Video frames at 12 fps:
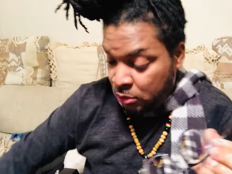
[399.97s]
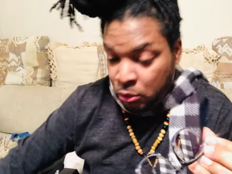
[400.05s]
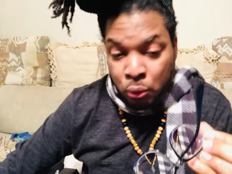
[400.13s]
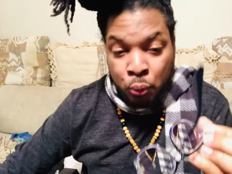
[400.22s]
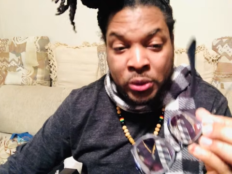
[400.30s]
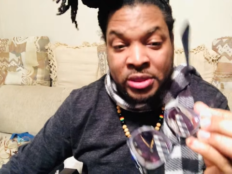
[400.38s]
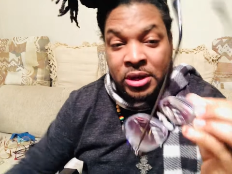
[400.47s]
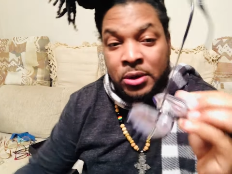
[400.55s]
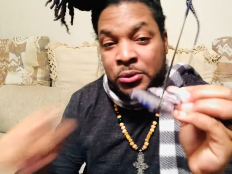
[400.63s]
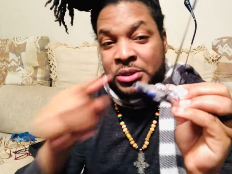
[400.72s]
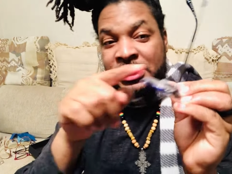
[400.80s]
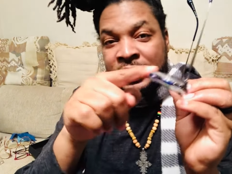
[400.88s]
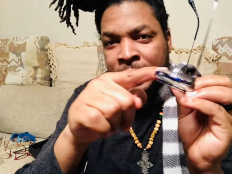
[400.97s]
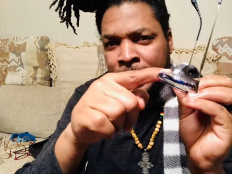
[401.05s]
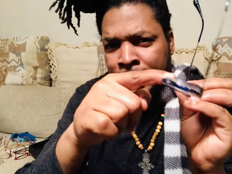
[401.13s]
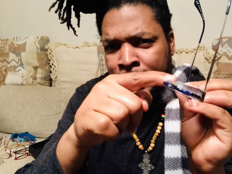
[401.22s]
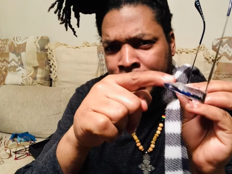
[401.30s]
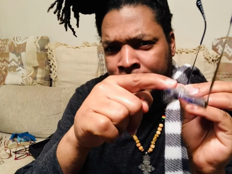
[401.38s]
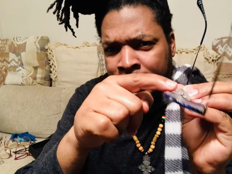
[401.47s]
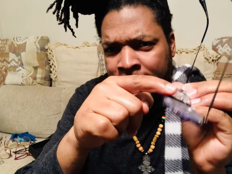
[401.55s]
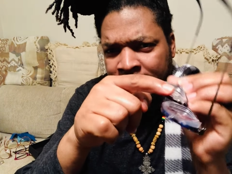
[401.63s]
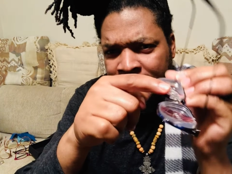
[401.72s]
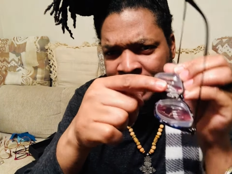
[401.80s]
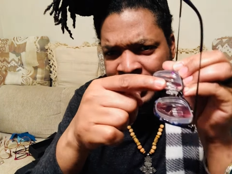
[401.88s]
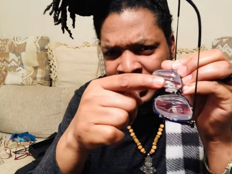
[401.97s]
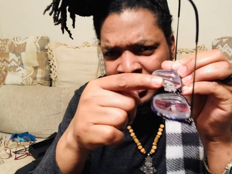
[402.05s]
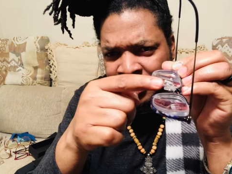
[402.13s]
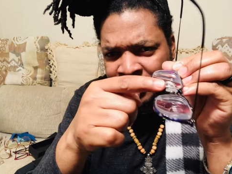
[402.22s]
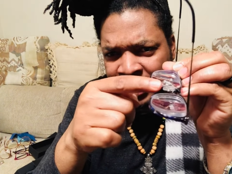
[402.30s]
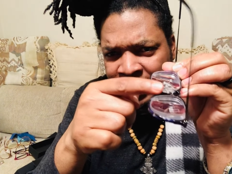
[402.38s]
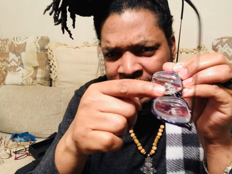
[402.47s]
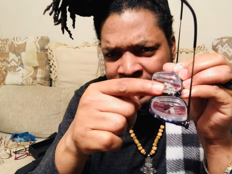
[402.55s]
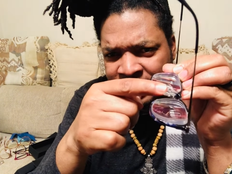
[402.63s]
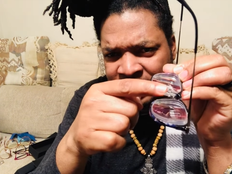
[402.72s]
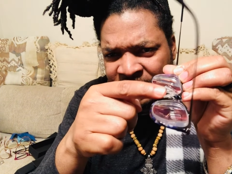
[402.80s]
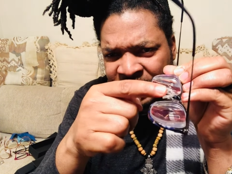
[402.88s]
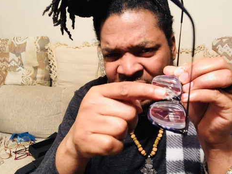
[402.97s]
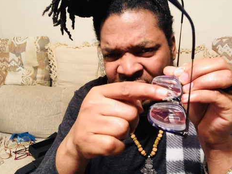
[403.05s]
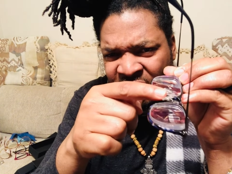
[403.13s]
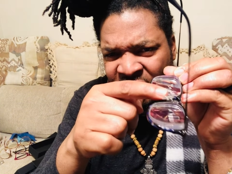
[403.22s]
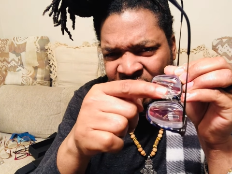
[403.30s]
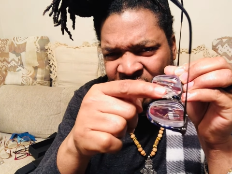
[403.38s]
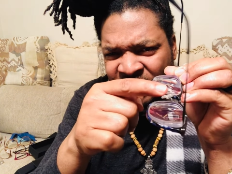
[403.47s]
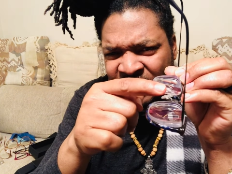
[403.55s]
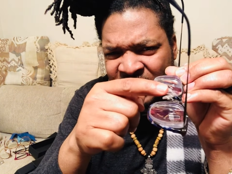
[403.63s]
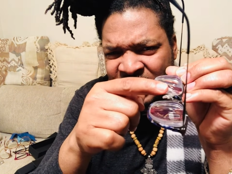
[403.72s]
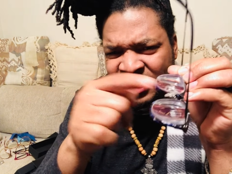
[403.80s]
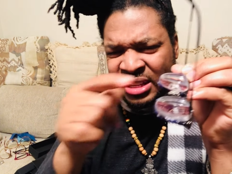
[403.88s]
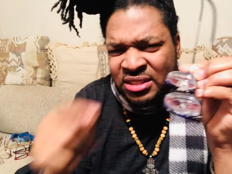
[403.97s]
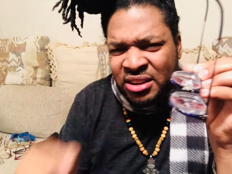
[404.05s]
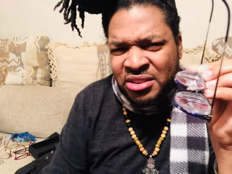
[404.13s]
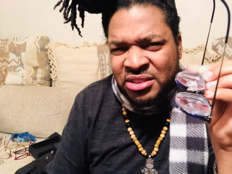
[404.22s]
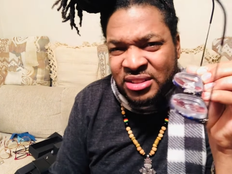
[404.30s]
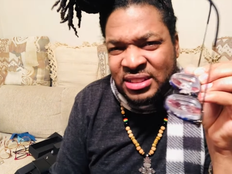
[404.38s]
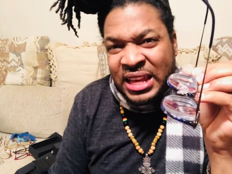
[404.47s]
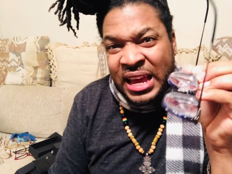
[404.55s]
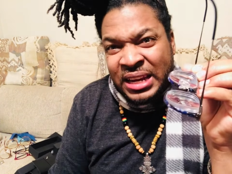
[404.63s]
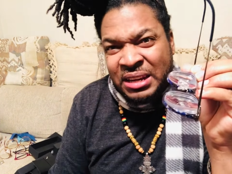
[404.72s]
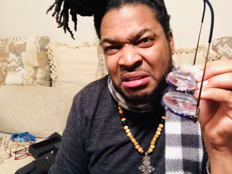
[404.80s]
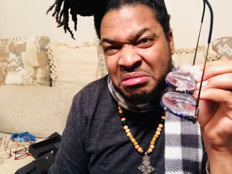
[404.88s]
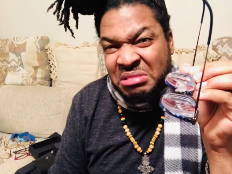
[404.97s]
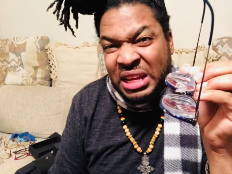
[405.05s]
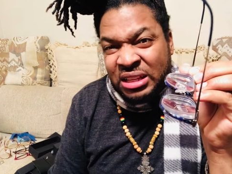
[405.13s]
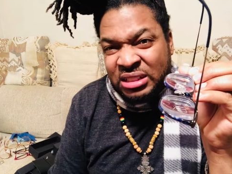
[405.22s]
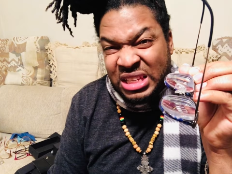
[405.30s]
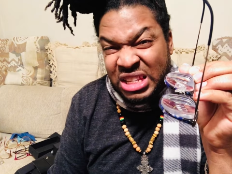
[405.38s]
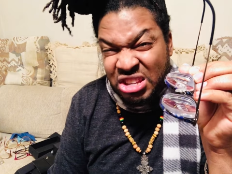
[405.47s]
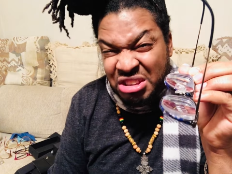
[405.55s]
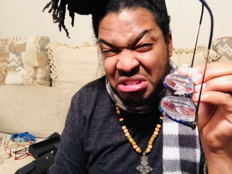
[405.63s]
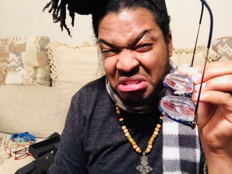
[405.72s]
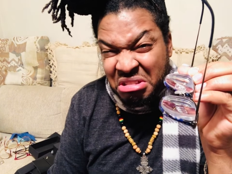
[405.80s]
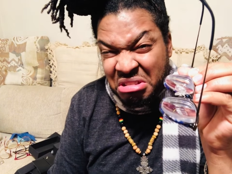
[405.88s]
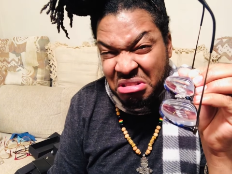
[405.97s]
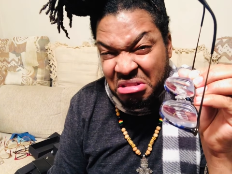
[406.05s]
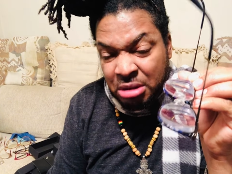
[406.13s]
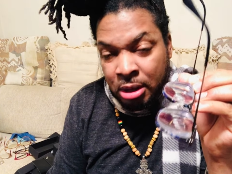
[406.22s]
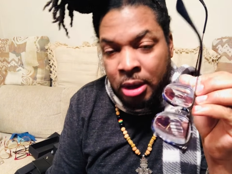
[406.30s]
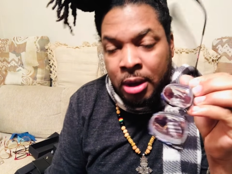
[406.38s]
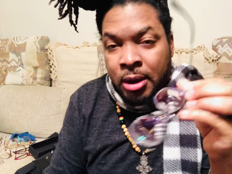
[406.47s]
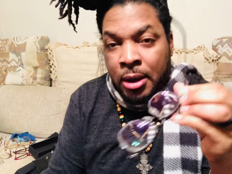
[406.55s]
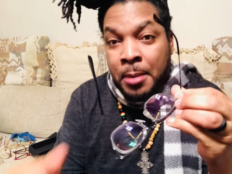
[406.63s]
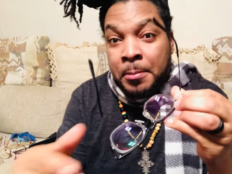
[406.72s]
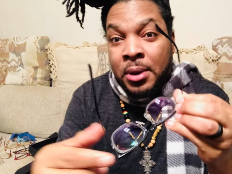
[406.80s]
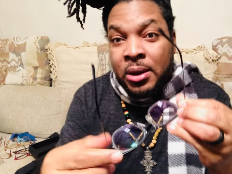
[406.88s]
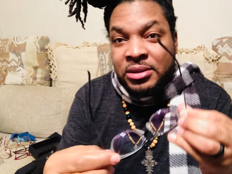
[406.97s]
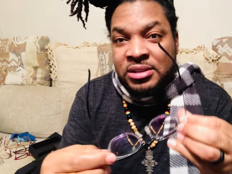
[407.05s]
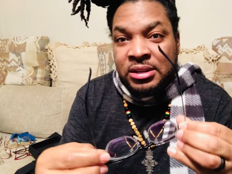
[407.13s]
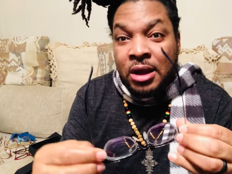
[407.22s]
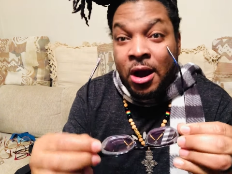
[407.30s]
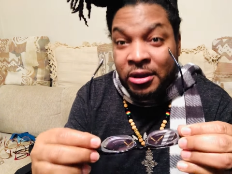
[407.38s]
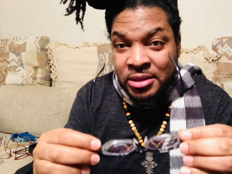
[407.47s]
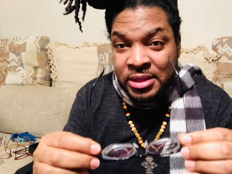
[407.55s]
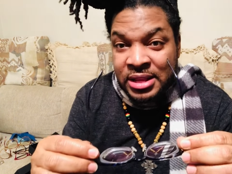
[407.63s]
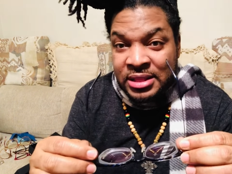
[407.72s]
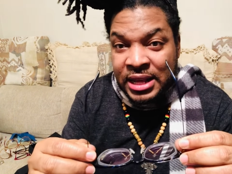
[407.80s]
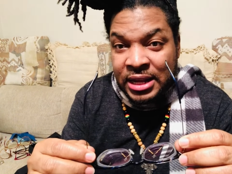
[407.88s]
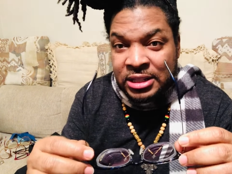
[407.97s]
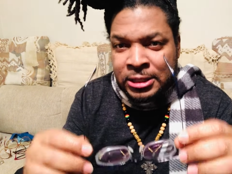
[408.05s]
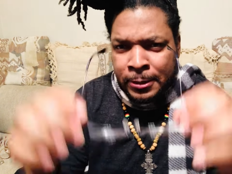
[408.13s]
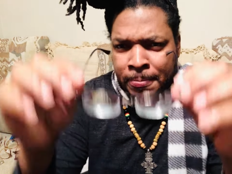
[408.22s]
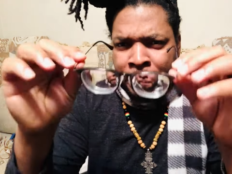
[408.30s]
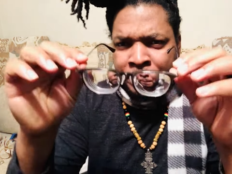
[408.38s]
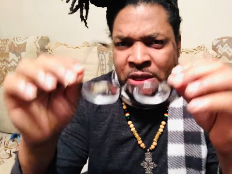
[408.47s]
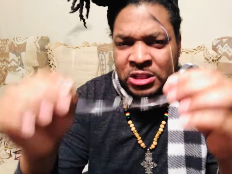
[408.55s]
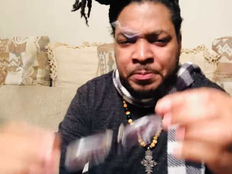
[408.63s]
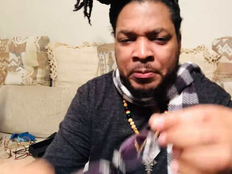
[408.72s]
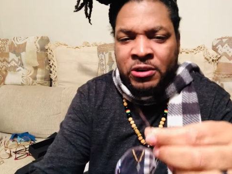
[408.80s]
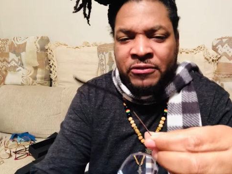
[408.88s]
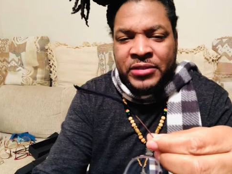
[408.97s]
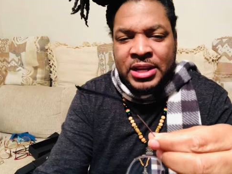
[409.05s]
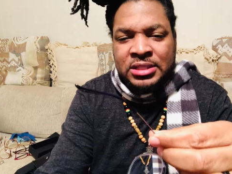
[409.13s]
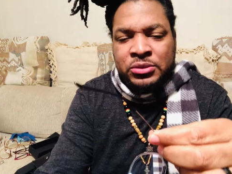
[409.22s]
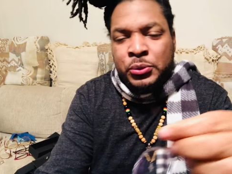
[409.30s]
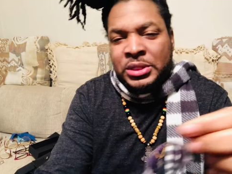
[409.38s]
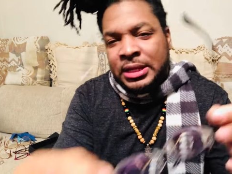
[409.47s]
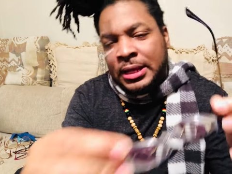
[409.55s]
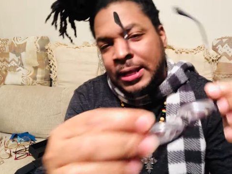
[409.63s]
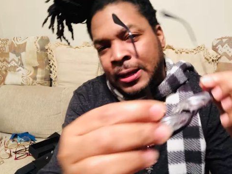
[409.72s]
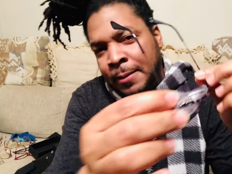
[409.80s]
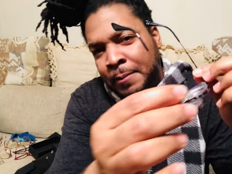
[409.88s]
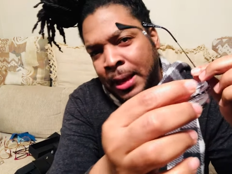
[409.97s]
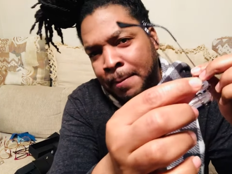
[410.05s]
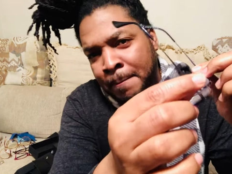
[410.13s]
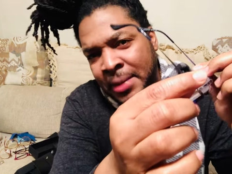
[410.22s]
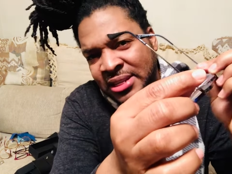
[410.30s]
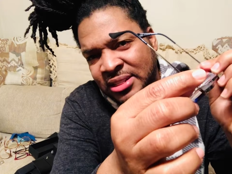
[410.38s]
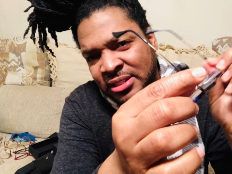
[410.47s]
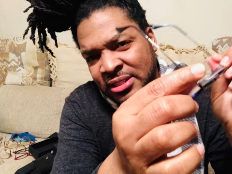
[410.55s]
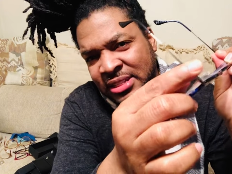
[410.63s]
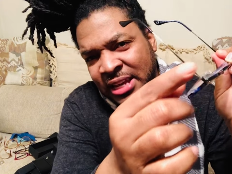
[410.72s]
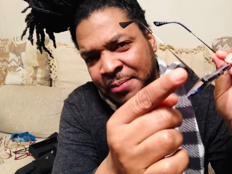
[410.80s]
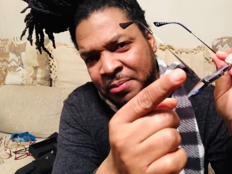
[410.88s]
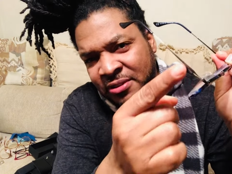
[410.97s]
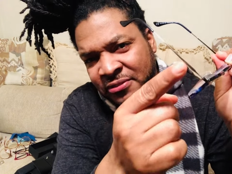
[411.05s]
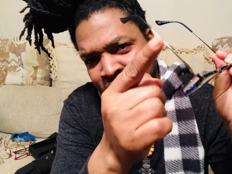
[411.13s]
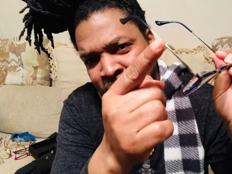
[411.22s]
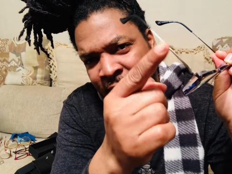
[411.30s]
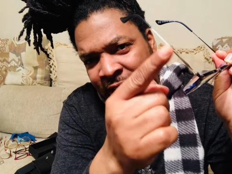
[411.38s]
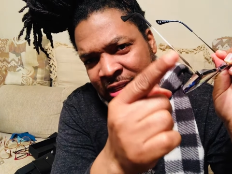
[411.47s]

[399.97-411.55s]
without these little things. You know, these things are just kind of like, eh. But other than that, it's perfect with a metal type of right